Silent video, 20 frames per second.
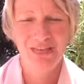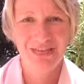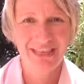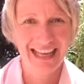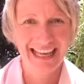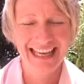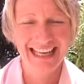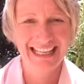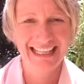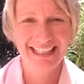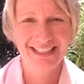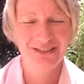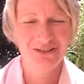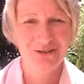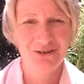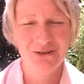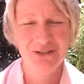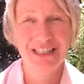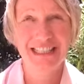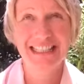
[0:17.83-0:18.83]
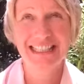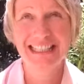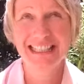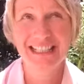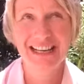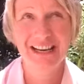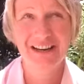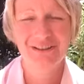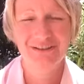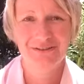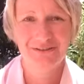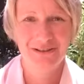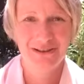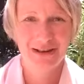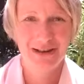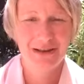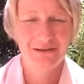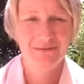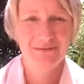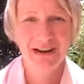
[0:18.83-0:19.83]
things or stuff
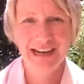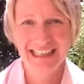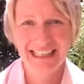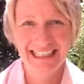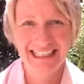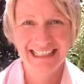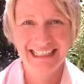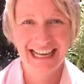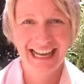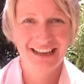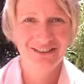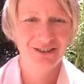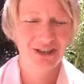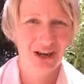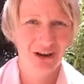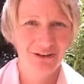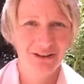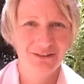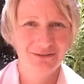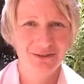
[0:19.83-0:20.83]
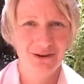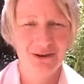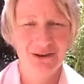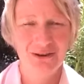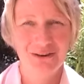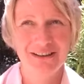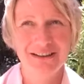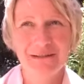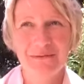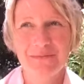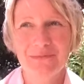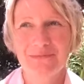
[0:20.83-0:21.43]
breaking down, going wrong,